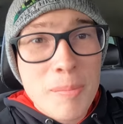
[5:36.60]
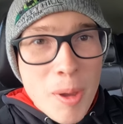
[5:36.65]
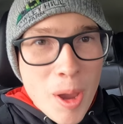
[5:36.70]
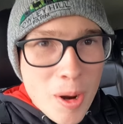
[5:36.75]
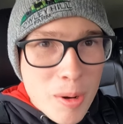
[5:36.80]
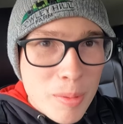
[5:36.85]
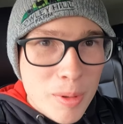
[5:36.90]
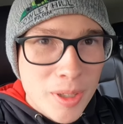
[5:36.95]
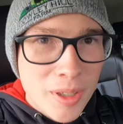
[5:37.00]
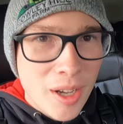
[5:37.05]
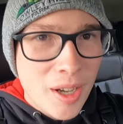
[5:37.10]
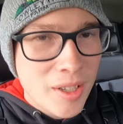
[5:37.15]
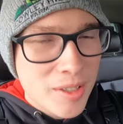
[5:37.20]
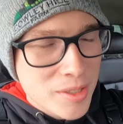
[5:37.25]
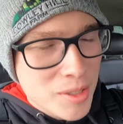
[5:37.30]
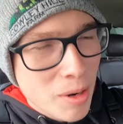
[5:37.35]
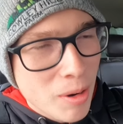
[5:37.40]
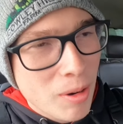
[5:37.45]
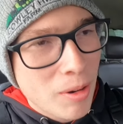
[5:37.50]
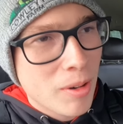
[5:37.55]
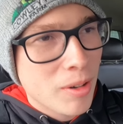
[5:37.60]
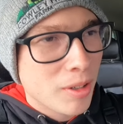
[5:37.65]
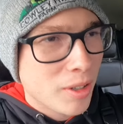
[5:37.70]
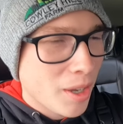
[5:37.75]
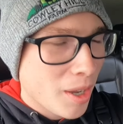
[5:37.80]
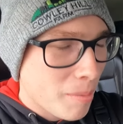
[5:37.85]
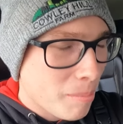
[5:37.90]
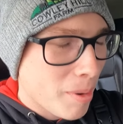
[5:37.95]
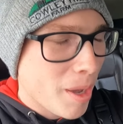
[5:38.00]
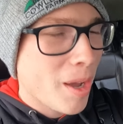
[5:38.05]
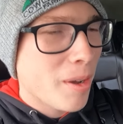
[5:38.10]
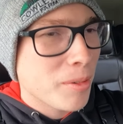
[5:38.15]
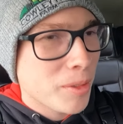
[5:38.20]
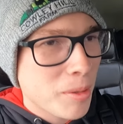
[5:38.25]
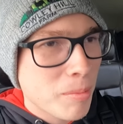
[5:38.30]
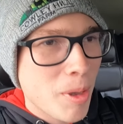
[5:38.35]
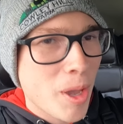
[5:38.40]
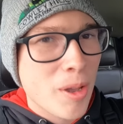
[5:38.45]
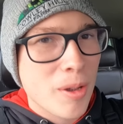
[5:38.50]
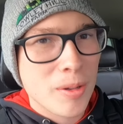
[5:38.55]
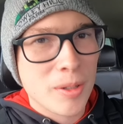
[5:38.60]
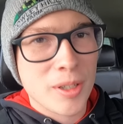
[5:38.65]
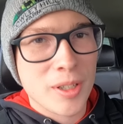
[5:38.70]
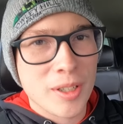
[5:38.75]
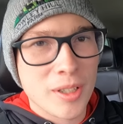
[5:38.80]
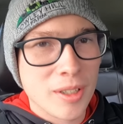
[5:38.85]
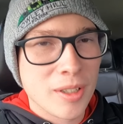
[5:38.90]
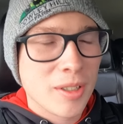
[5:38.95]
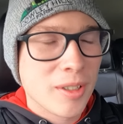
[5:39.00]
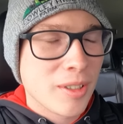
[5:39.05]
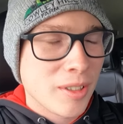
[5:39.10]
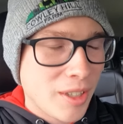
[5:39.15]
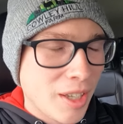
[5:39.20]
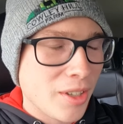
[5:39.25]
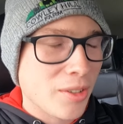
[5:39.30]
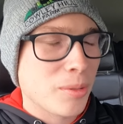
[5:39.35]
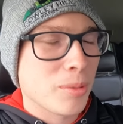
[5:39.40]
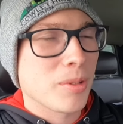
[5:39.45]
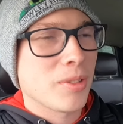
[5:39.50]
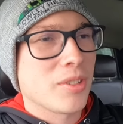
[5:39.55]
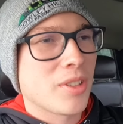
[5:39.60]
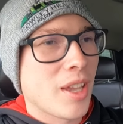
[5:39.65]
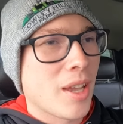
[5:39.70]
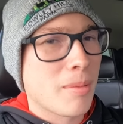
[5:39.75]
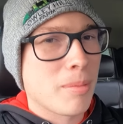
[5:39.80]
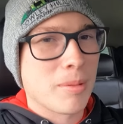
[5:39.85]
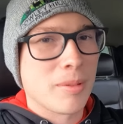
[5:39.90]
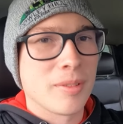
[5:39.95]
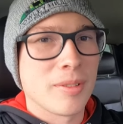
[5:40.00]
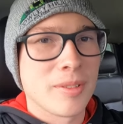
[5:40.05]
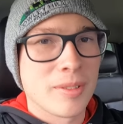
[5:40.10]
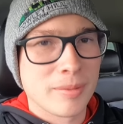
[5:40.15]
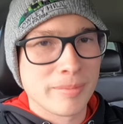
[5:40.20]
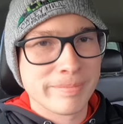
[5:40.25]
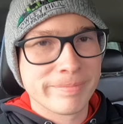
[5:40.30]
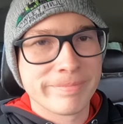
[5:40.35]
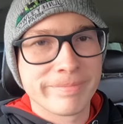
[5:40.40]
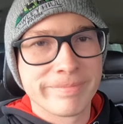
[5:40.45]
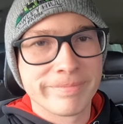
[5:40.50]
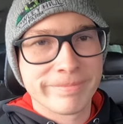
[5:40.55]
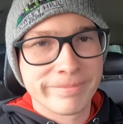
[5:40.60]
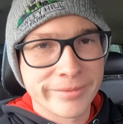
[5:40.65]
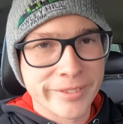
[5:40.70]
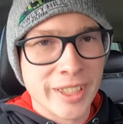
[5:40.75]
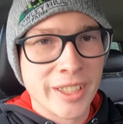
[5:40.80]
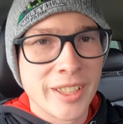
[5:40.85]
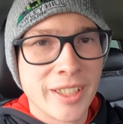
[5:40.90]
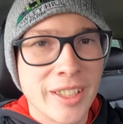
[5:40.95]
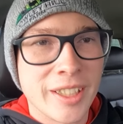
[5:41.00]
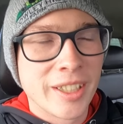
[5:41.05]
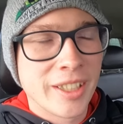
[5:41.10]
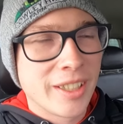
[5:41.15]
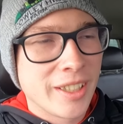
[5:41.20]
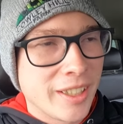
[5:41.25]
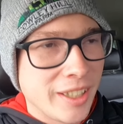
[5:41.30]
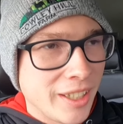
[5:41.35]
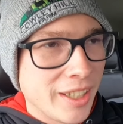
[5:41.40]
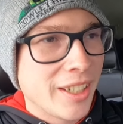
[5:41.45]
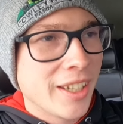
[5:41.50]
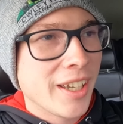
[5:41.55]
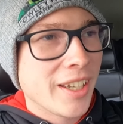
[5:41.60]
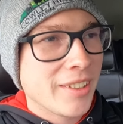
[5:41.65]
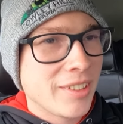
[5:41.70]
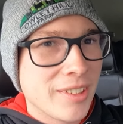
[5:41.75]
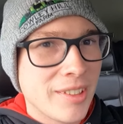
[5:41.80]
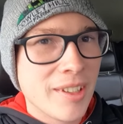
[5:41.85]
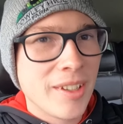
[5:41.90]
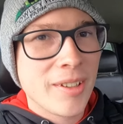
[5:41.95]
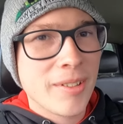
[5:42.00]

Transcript: the moment I talk about pneumonia guess what's happened you guessed